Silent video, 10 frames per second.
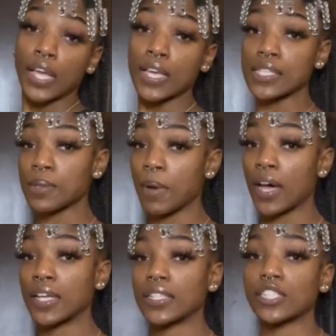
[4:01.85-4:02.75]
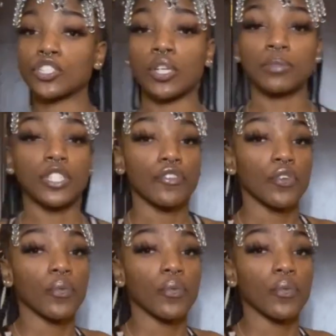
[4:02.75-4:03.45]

It's in my description if you